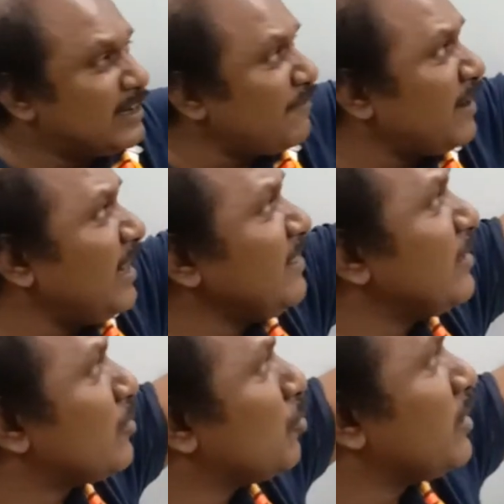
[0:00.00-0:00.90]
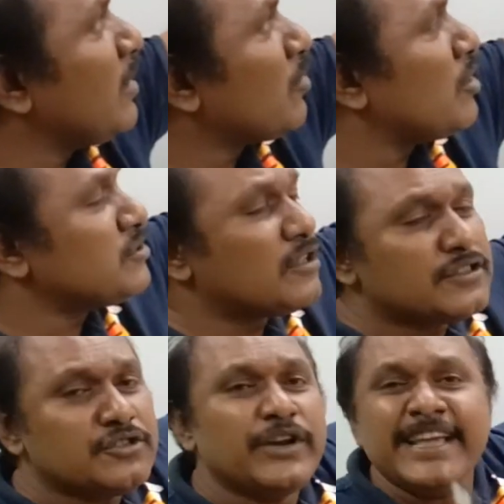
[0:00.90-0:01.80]
definitely the total cost
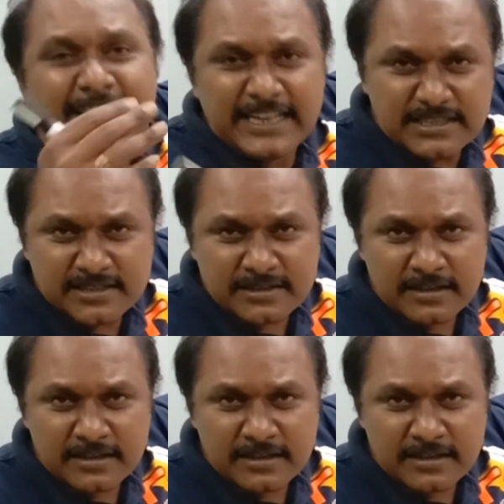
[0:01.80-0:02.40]
also should increase